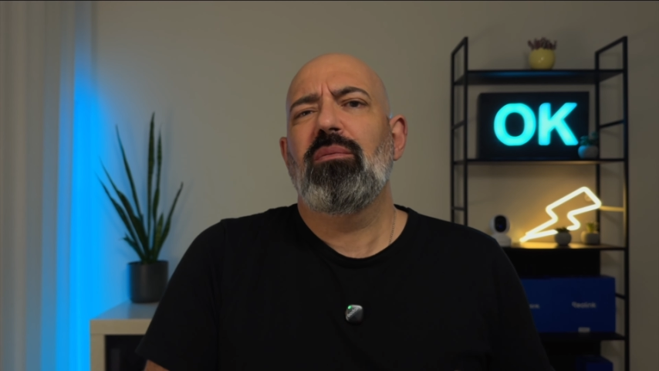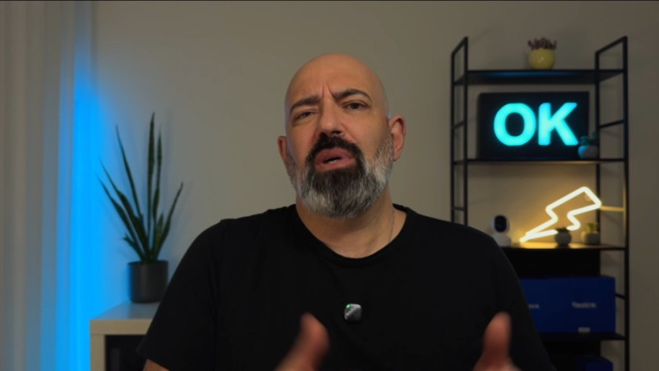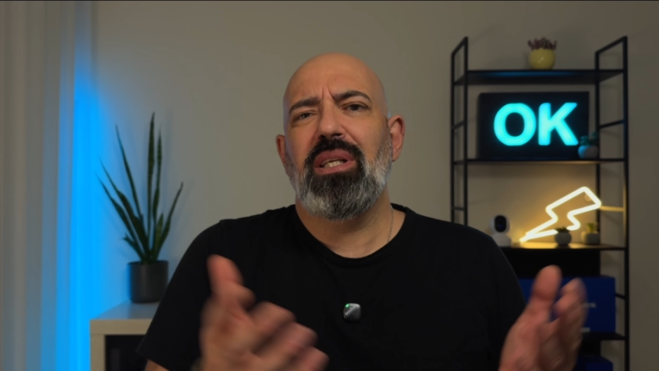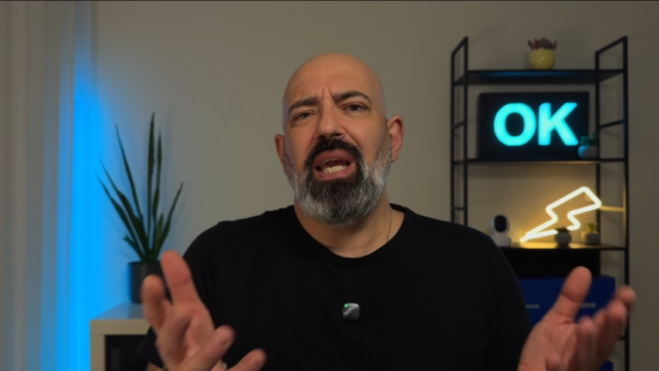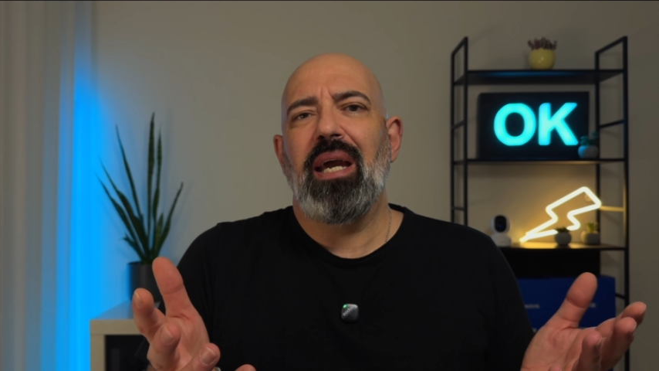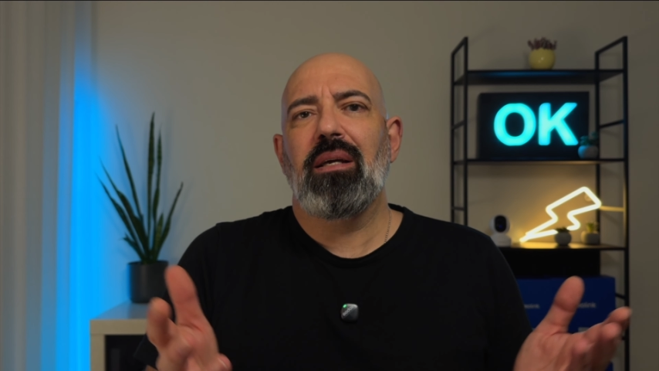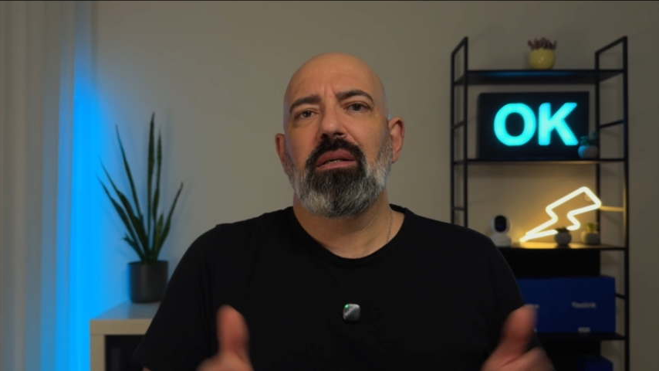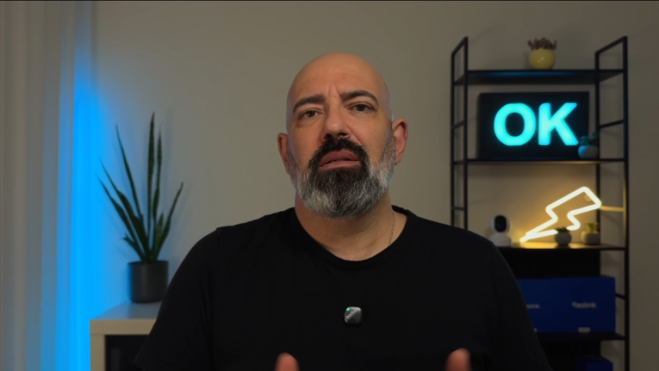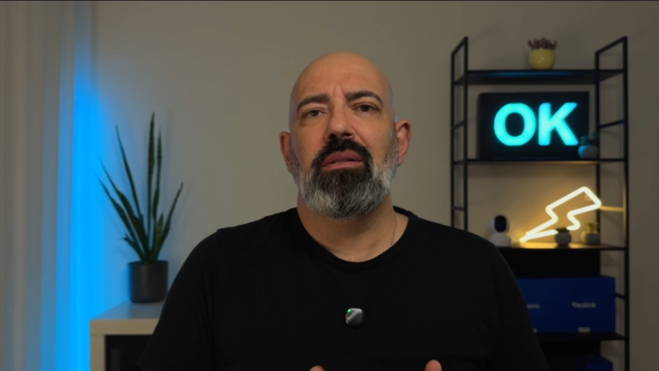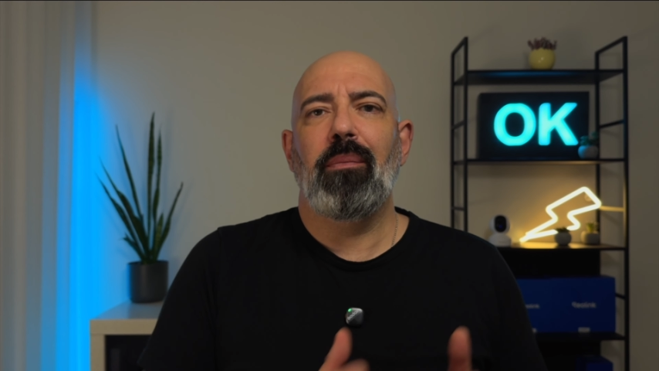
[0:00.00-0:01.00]
well, yeah,
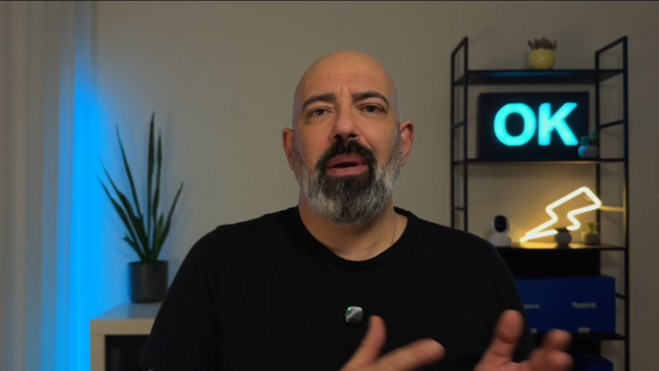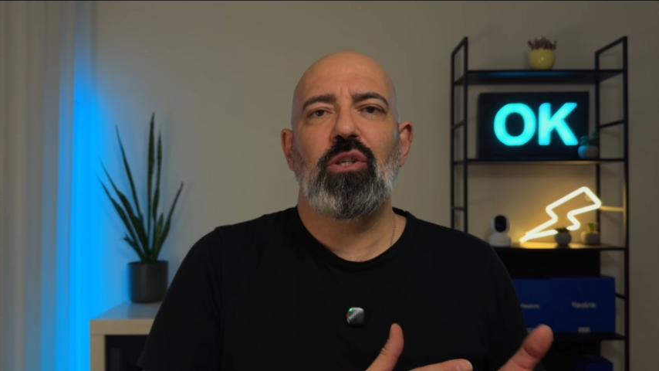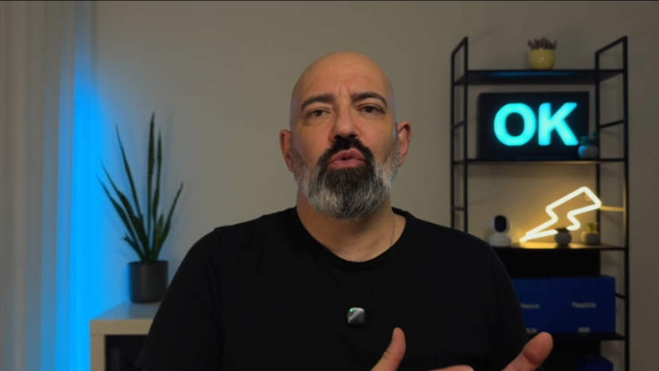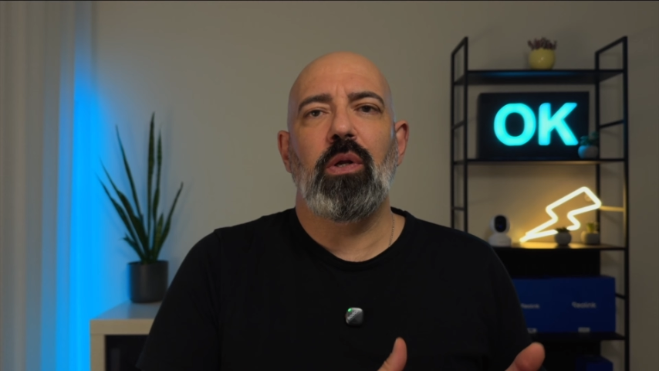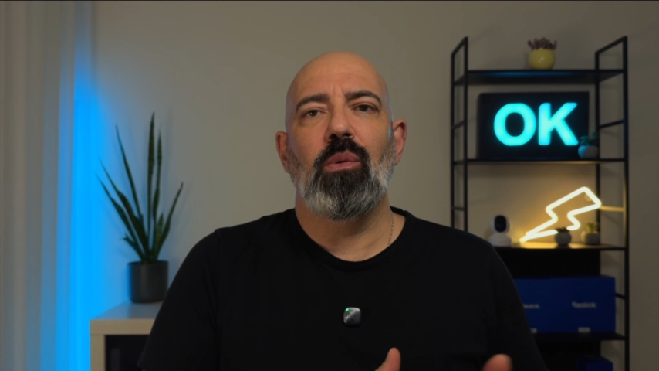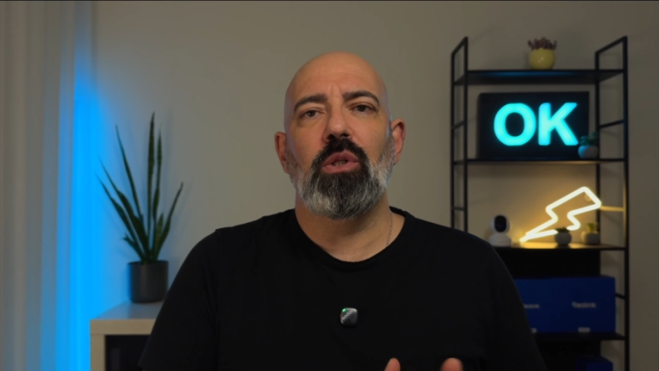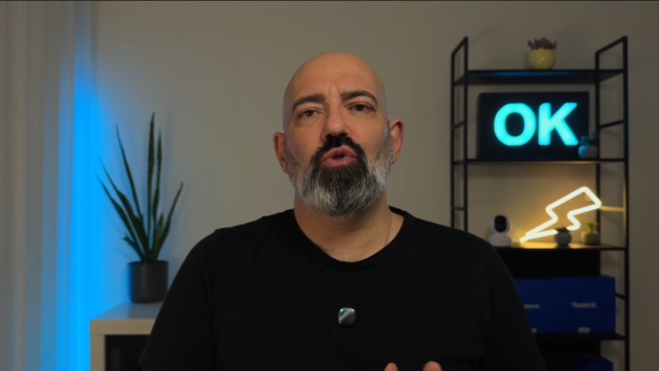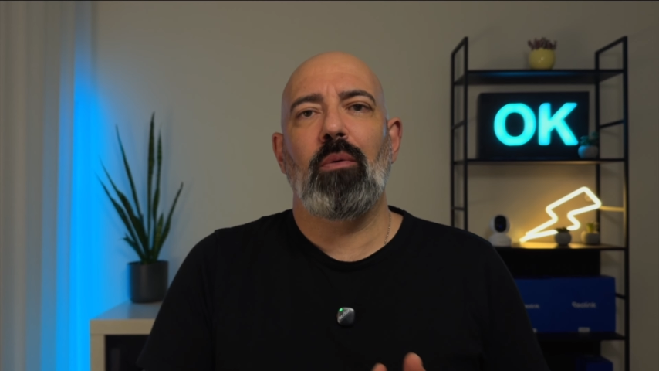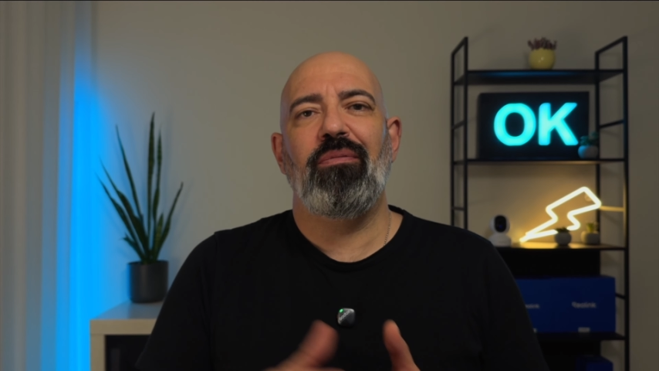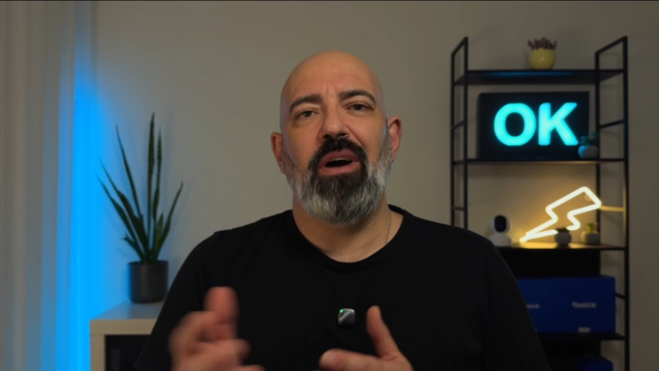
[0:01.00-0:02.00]
the battery will
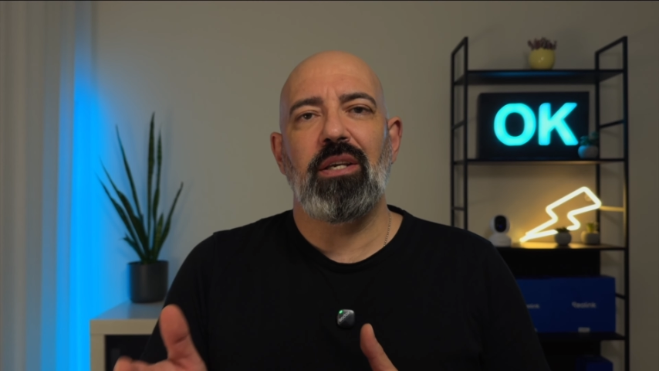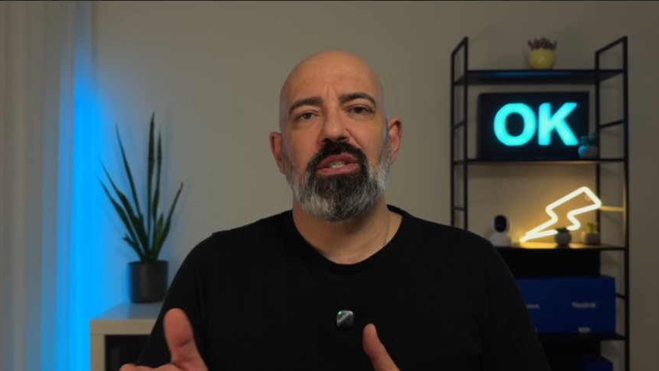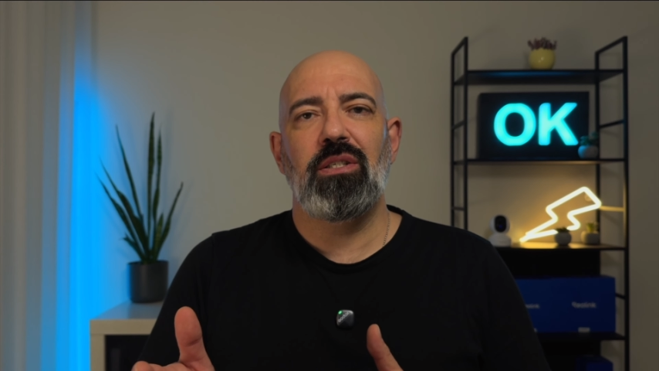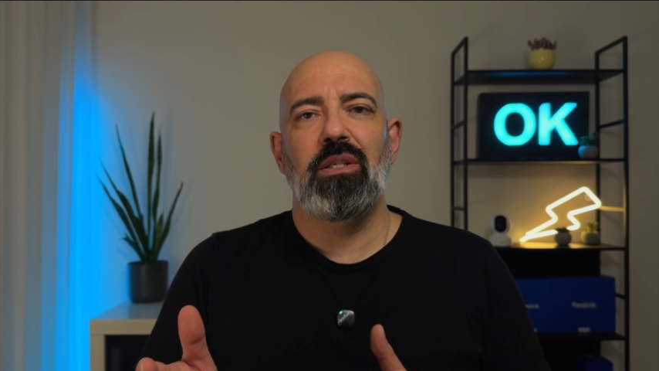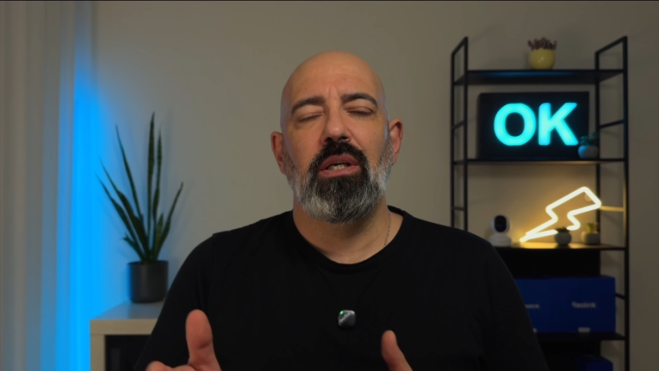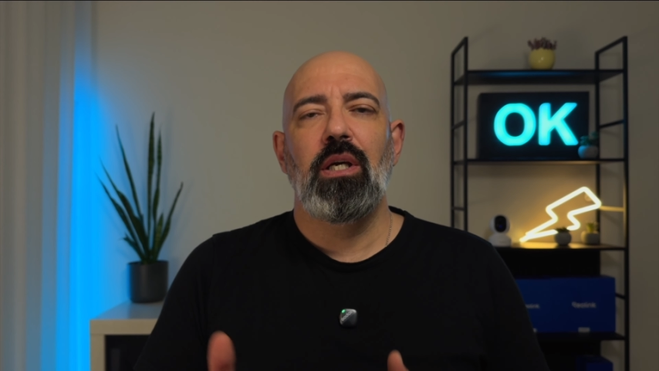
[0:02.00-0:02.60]
drop fast.